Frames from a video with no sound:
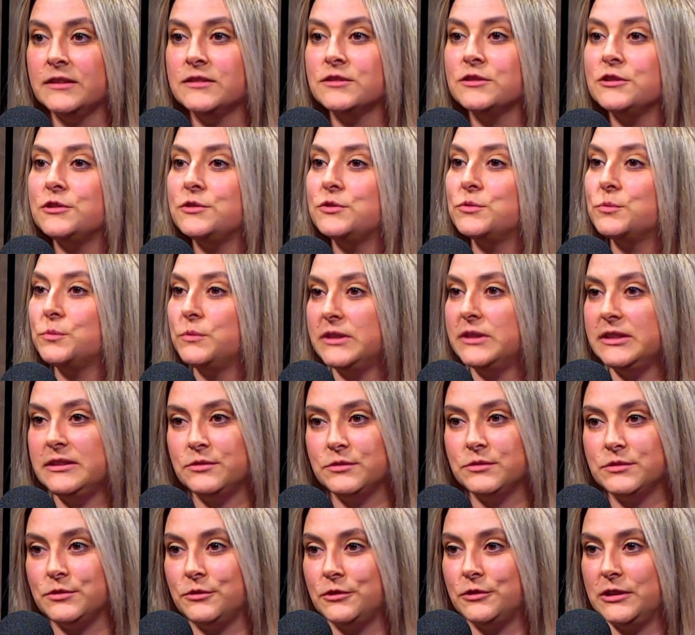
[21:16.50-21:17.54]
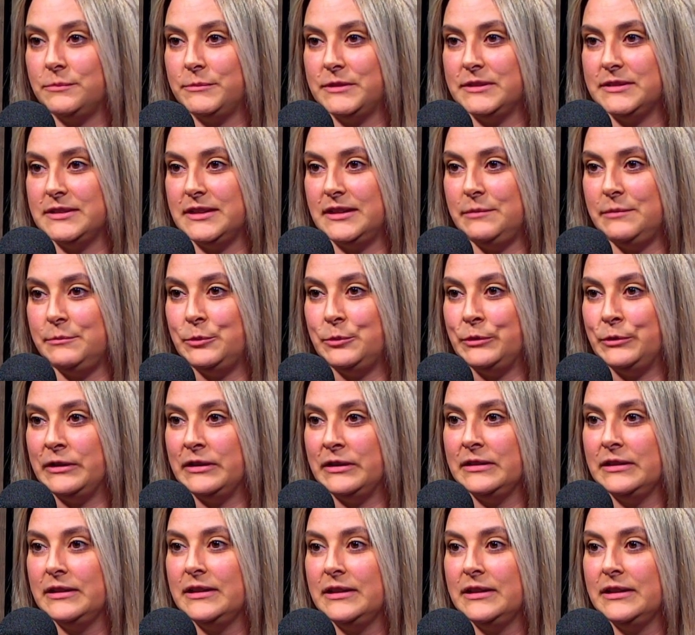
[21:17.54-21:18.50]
So you don't need those documents anymore.